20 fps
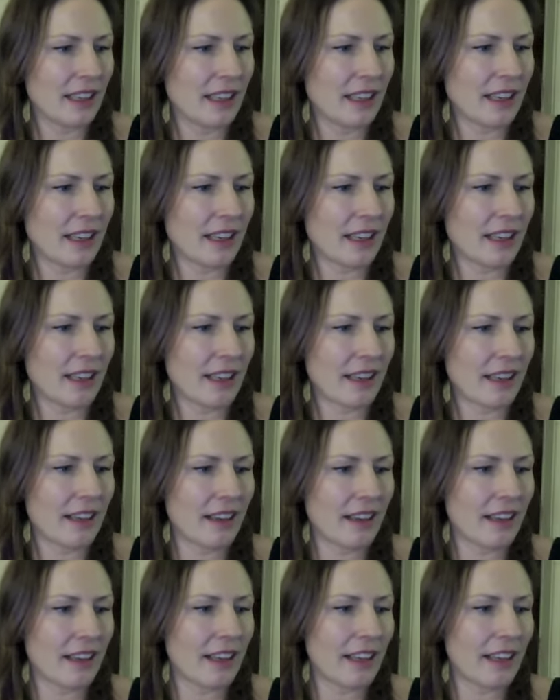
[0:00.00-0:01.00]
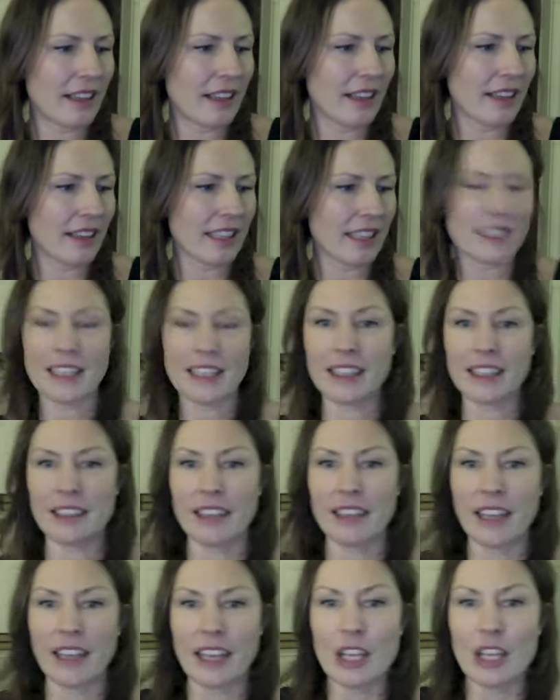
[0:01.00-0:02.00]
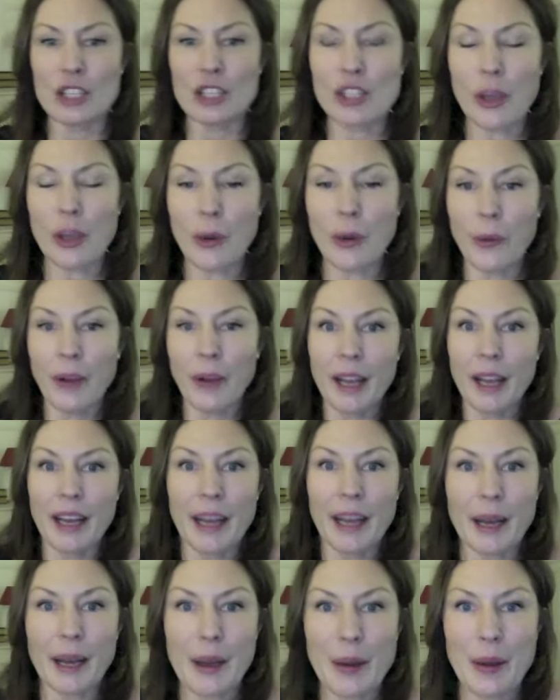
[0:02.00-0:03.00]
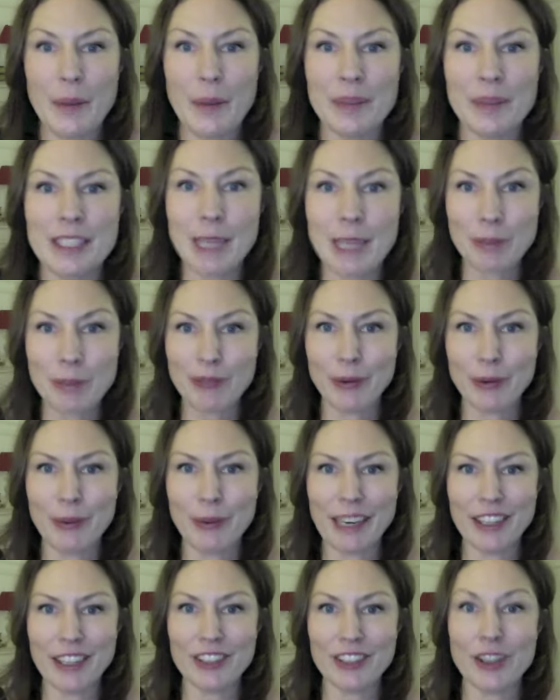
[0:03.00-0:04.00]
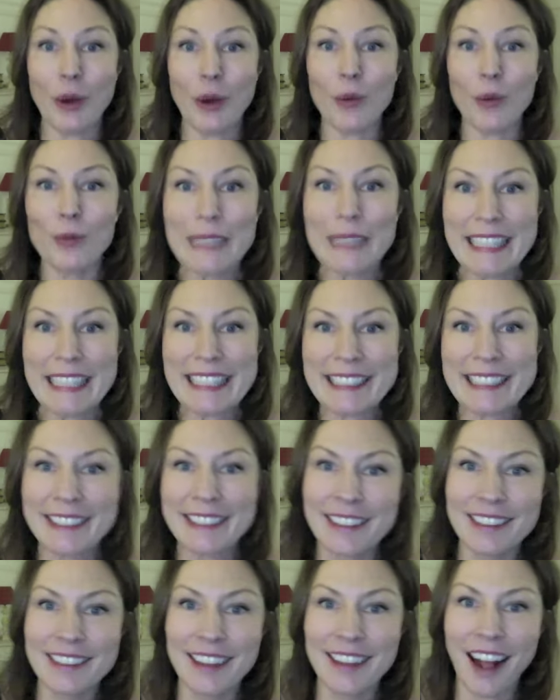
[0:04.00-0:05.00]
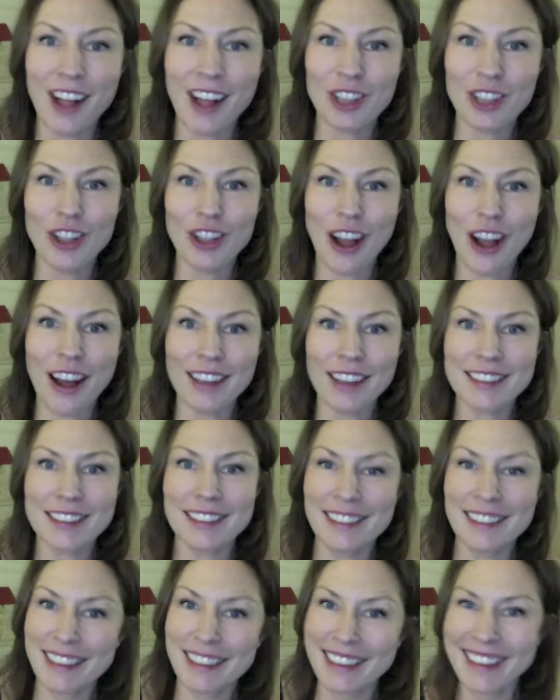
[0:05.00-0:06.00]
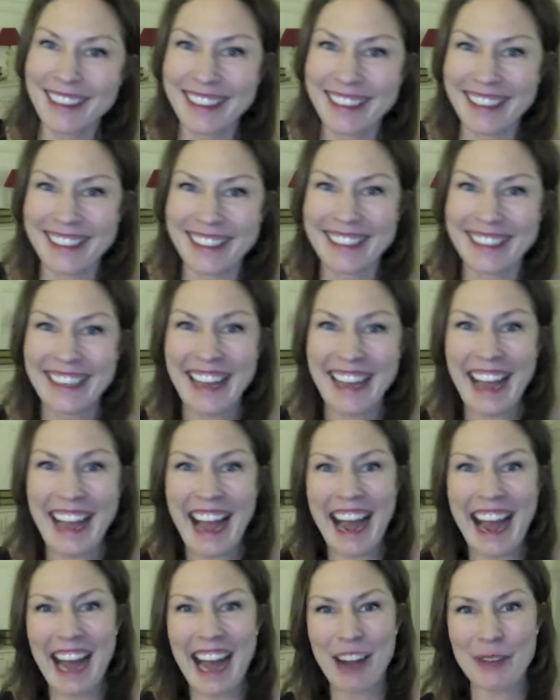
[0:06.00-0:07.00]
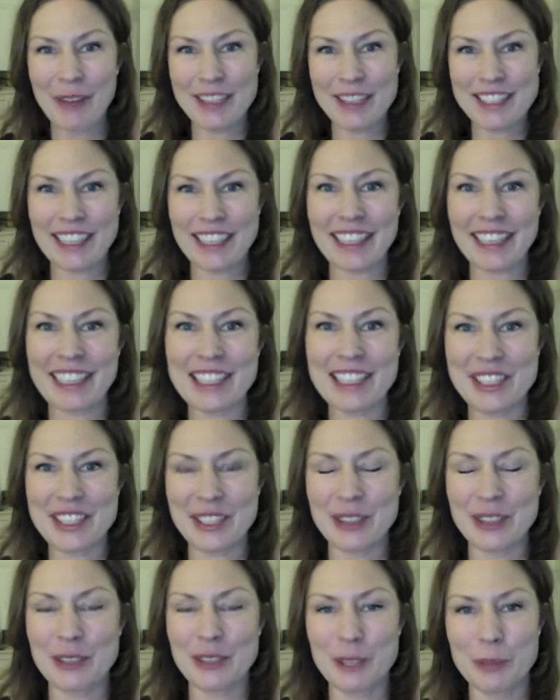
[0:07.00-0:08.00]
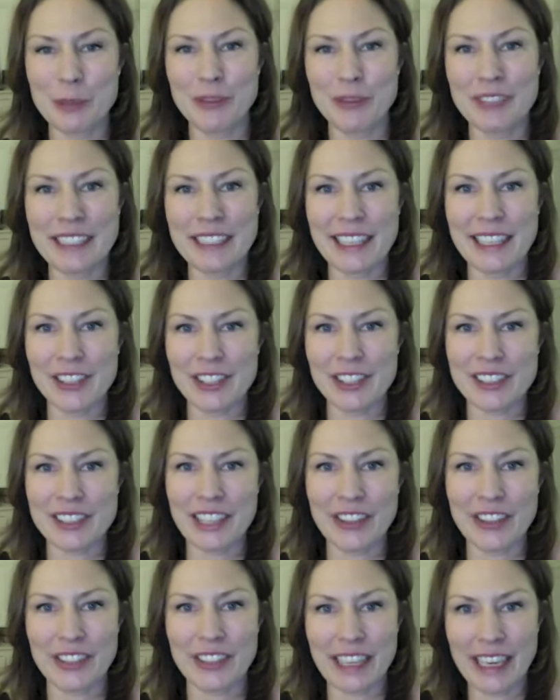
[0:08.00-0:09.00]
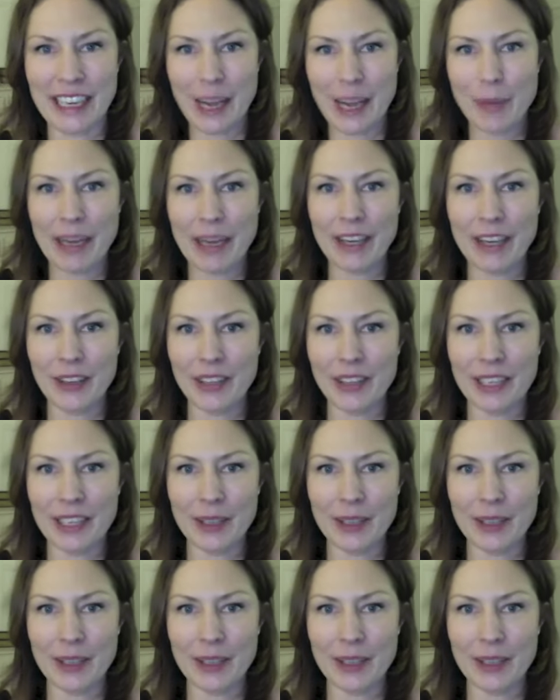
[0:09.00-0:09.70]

and I think that's it. So, tips for writers. Read a lot. I was talking to a group of teenagers the other day about